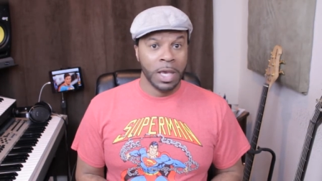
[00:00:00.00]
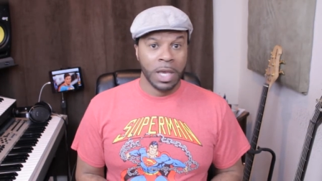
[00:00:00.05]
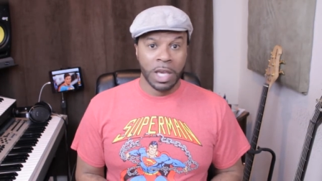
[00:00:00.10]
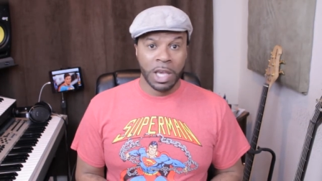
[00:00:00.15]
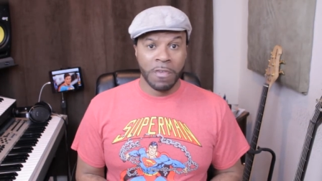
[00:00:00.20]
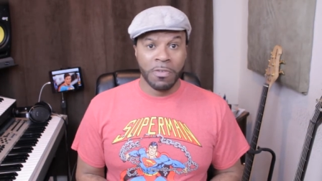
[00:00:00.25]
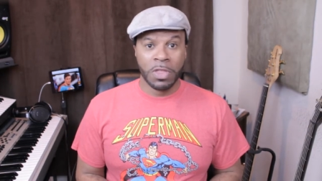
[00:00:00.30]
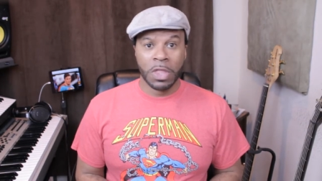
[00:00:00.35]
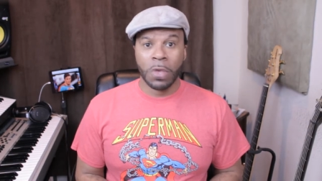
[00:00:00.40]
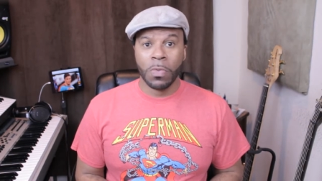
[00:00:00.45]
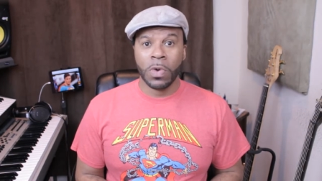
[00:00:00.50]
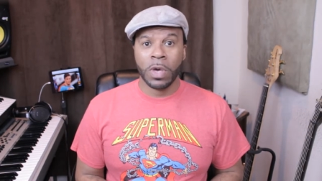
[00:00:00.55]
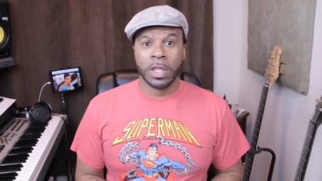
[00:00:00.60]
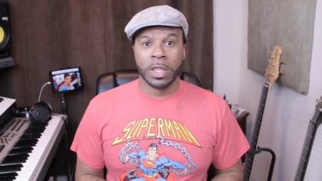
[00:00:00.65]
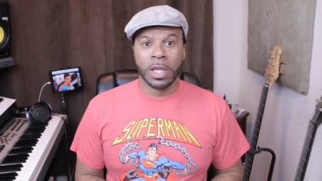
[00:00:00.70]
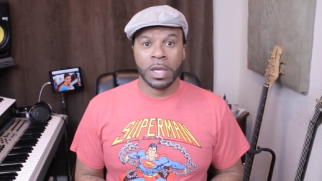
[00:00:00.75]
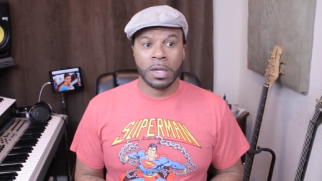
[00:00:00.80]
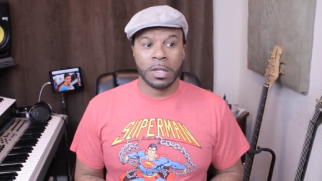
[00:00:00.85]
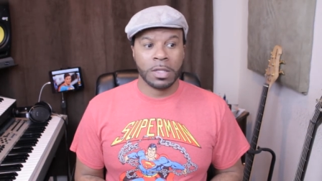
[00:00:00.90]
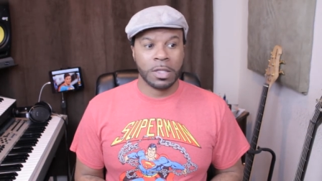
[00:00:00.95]
Even the
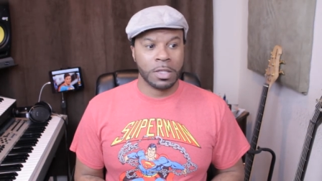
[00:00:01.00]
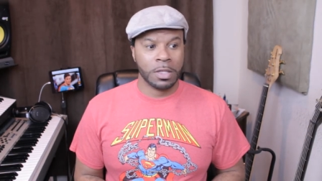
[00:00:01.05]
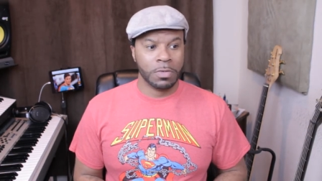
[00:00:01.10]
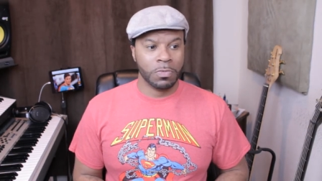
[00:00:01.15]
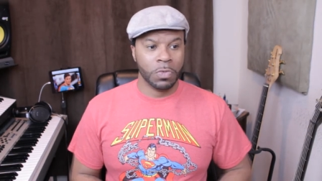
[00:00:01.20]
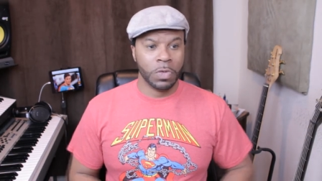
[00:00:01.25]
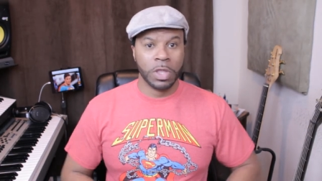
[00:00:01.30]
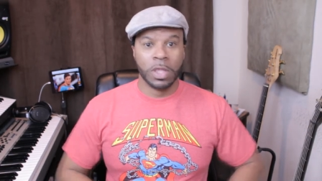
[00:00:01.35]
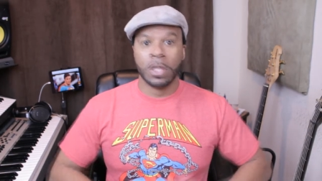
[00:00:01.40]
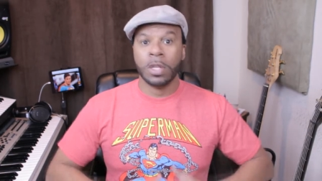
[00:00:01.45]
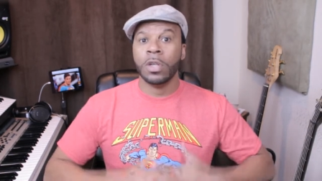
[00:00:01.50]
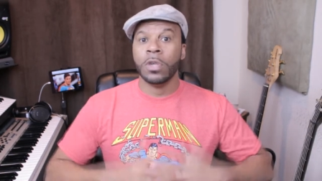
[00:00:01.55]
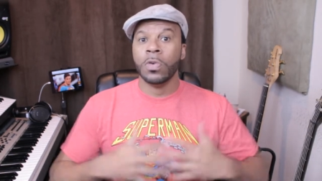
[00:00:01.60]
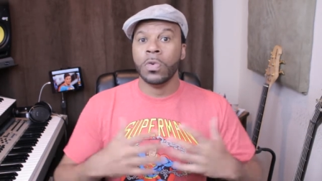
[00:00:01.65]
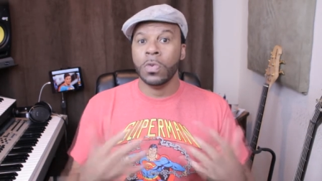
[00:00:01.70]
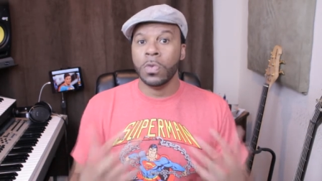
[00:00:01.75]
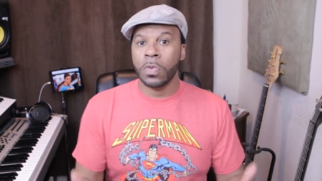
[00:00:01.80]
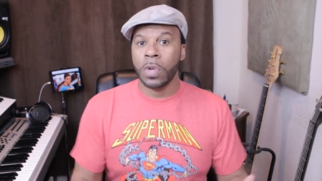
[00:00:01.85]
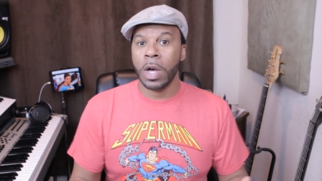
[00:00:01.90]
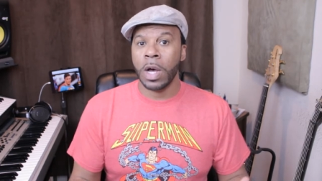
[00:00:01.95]
one that, when the
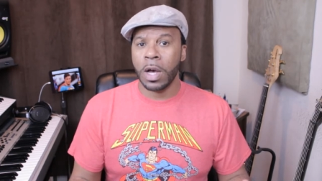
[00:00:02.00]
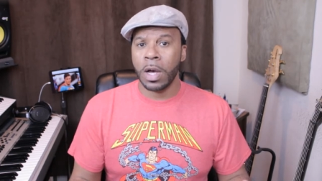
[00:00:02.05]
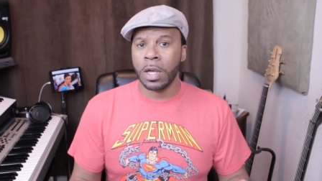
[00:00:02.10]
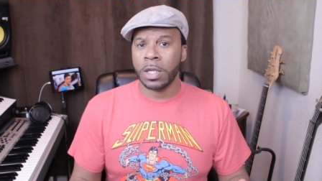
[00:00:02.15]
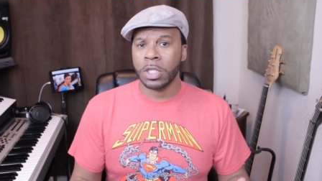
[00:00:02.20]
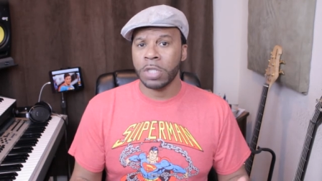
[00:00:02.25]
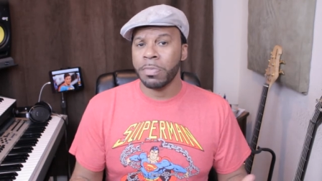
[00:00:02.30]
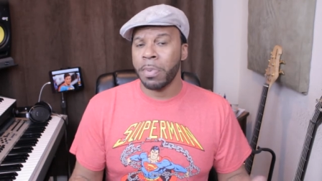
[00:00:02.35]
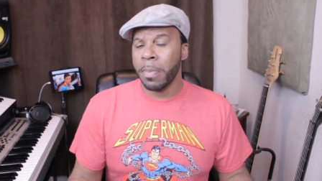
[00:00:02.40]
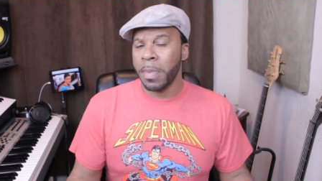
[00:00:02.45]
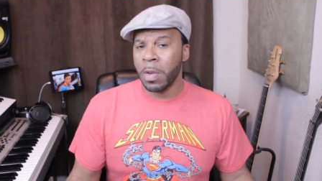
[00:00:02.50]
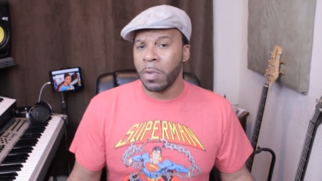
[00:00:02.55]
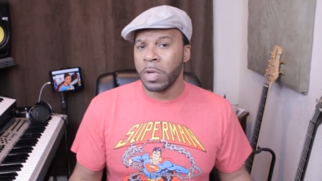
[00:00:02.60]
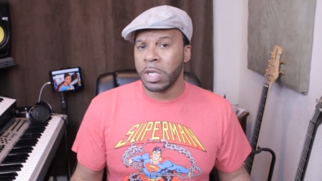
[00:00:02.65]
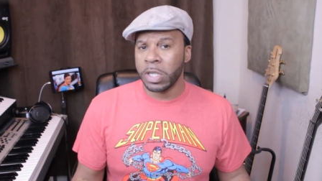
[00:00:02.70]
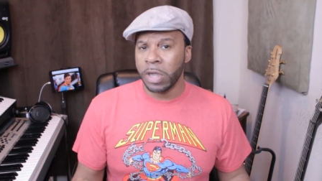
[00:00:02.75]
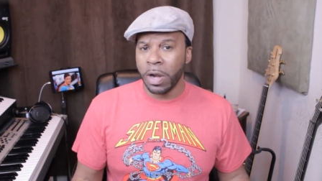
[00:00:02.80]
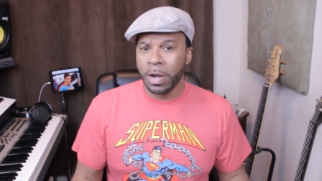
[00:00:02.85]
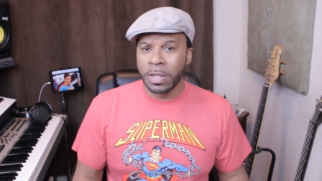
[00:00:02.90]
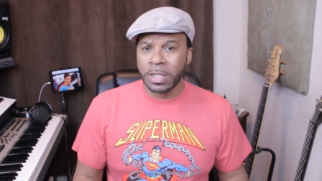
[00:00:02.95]
new Superman
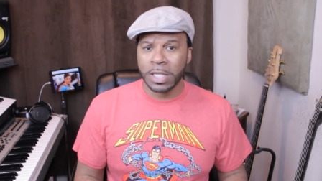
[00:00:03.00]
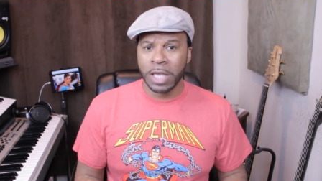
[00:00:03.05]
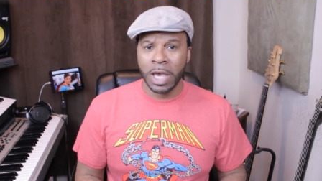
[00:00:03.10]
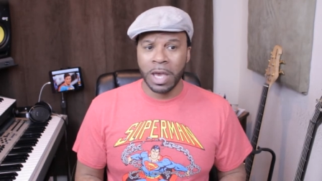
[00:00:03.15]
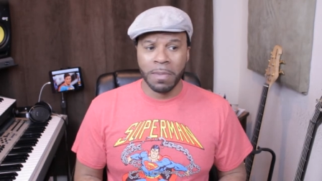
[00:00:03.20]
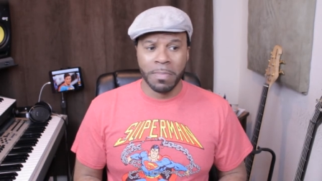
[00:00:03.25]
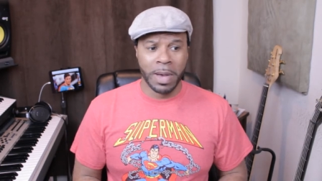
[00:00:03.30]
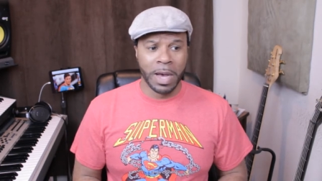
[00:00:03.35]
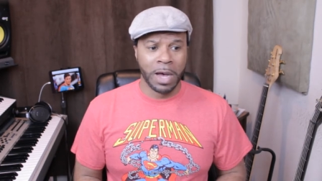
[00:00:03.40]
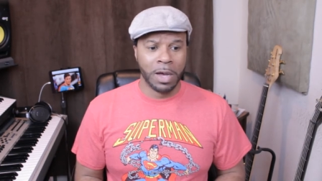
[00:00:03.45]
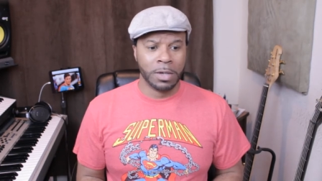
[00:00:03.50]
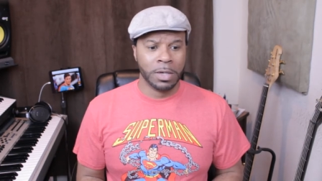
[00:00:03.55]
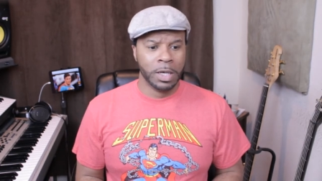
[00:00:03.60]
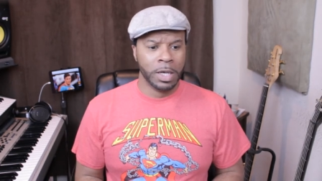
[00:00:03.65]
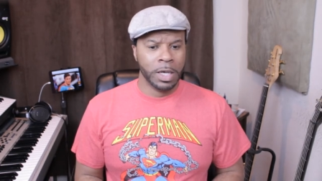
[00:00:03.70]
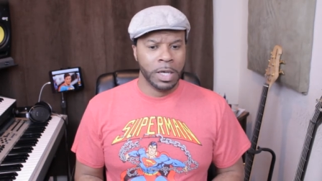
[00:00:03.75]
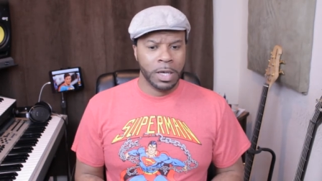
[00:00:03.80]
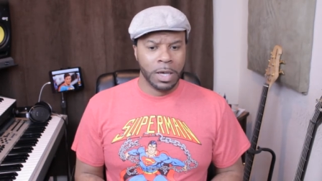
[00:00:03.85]
Returns came out,